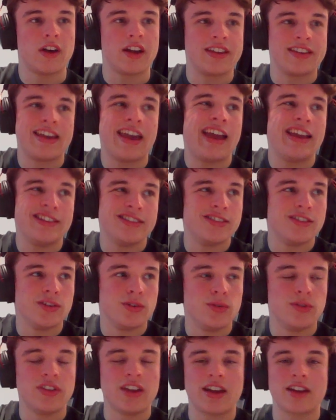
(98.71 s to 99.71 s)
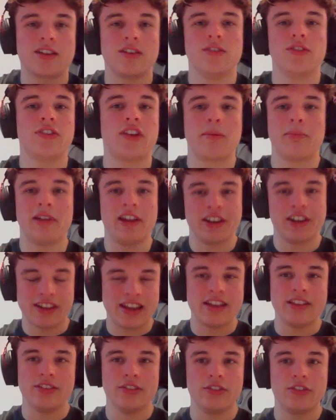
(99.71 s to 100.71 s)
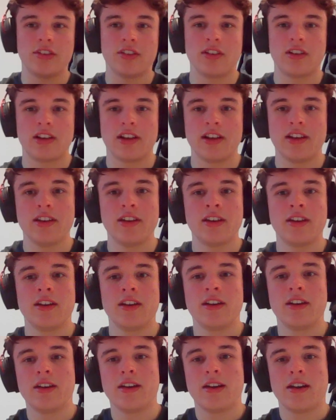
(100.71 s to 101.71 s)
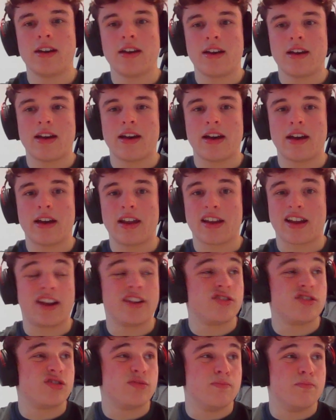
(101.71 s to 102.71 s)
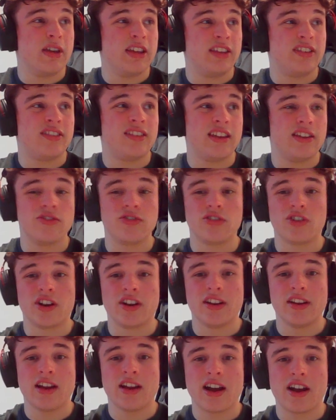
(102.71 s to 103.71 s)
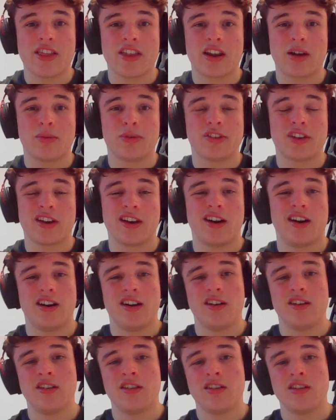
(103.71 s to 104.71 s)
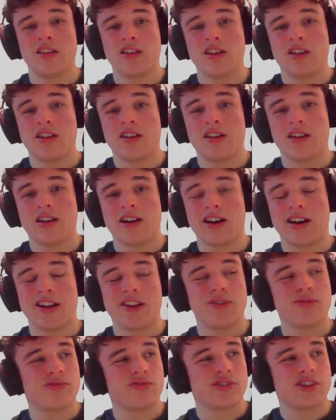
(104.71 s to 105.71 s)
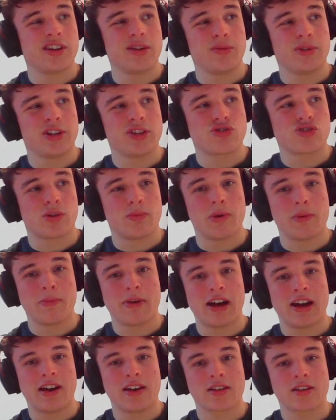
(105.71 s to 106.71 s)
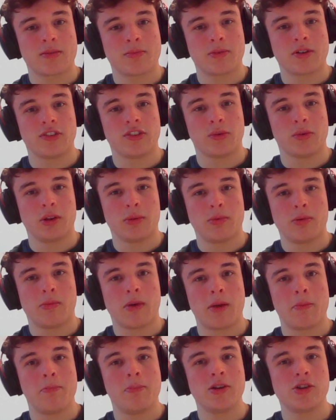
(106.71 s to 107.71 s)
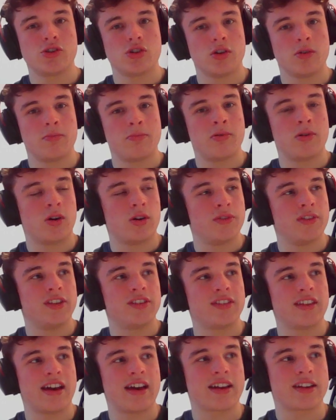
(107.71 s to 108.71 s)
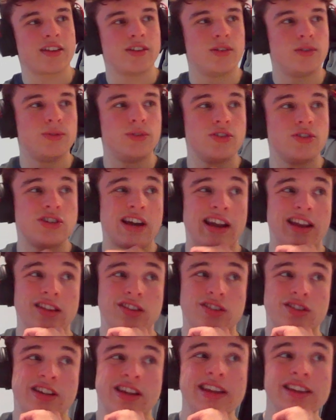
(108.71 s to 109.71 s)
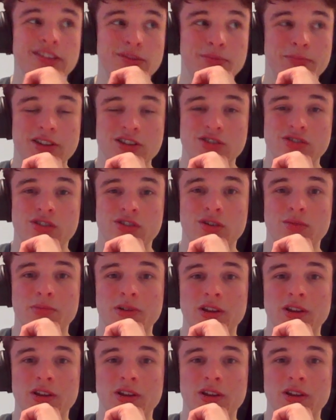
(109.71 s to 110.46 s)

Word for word: I gained 2 seconds, I played it instantly. I kind of just missed d3, and then I was like, I don't really want to drop it back because I want to put my bishop on this diagonal to challenge his bishop.